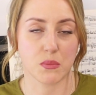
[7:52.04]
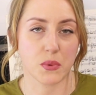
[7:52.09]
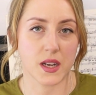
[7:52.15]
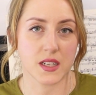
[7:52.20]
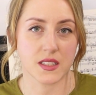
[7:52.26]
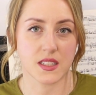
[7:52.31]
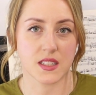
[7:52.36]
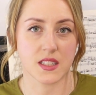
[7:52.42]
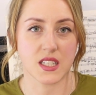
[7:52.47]

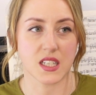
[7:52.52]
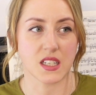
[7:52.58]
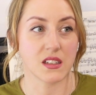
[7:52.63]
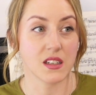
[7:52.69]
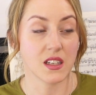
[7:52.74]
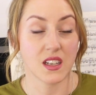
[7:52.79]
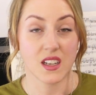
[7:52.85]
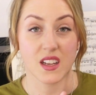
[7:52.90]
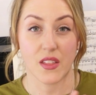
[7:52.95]

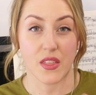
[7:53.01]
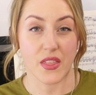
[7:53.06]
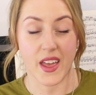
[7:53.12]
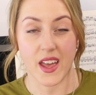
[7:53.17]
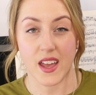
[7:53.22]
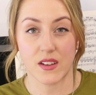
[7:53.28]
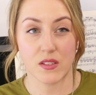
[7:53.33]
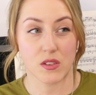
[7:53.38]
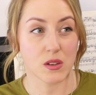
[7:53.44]
practicing
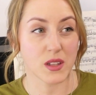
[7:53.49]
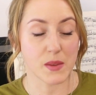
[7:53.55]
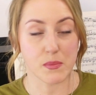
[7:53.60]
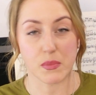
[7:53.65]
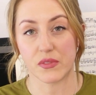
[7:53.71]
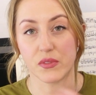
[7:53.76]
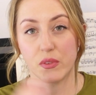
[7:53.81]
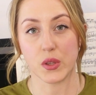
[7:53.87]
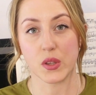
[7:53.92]
then, or
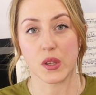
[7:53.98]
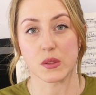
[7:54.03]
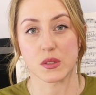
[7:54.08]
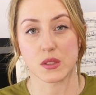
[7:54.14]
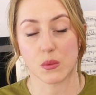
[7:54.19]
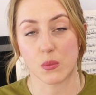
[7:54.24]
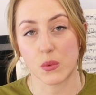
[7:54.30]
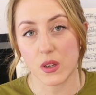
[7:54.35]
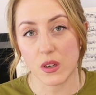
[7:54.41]
like before you go
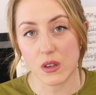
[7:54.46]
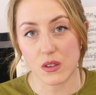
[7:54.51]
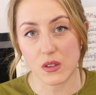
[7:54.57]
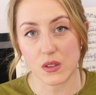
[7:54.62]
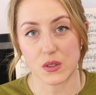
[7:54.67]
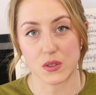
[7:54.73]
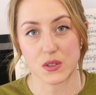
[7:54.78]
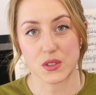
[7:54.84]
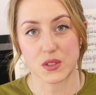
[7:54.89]
to
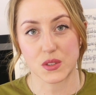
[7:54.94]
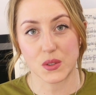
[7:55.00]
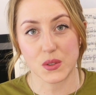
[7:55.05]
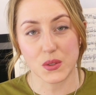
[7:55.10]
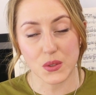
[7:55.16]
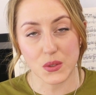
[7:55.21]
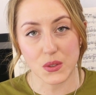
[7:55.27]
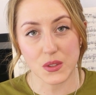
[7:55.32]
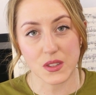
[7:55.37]
work or
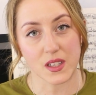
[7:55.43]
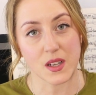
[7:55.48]
school.